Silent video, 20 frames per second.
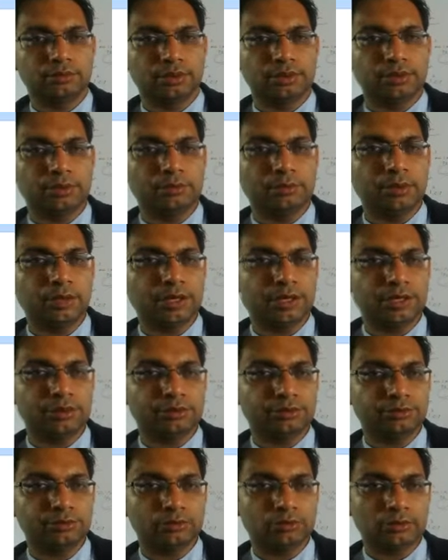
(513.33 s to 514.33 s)
In the
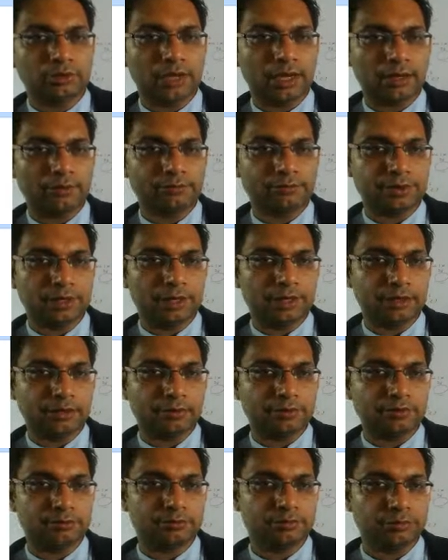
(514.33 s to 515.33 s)
base you could have
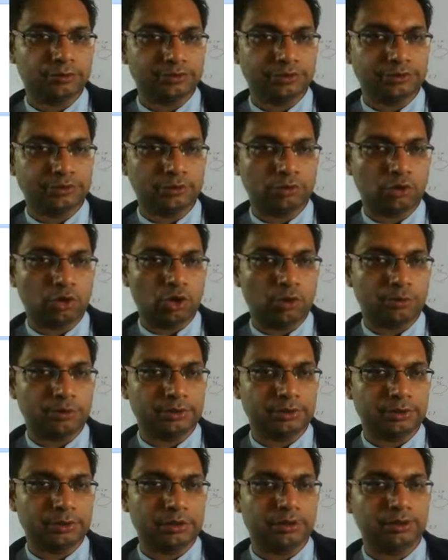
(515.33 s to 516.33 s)
10, which is the
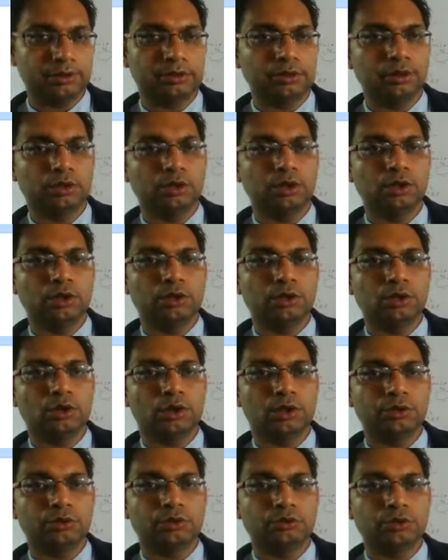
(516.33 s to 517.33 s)
common thing,
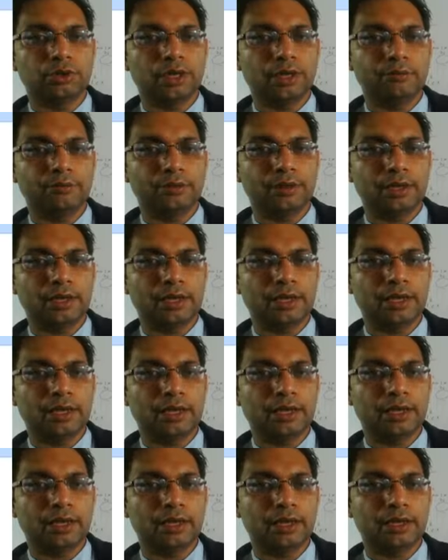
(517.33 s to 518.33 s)
or you could have
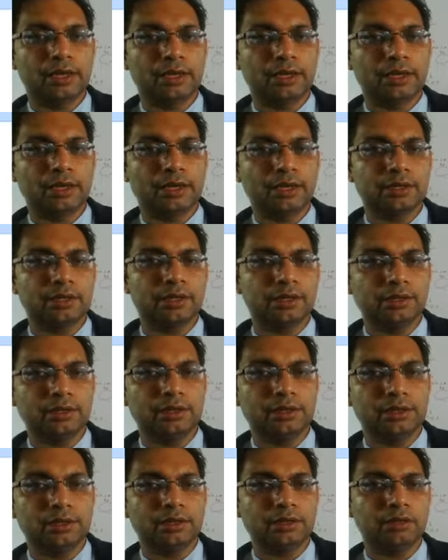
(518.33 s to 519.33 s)

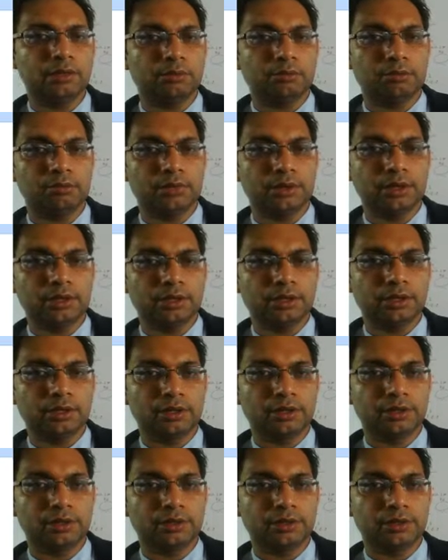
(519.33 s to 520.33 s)
any
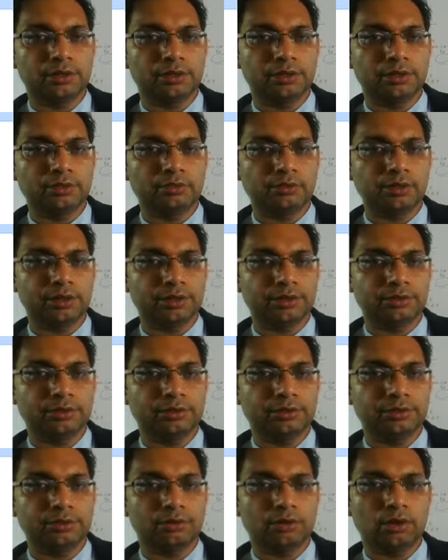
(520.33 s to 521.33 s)
number in the base.
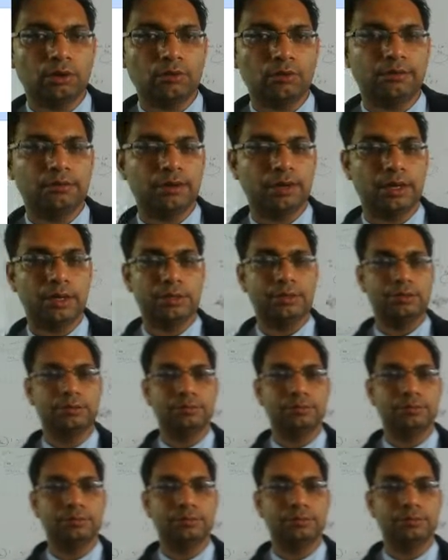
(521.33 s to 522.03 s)
It is all fine.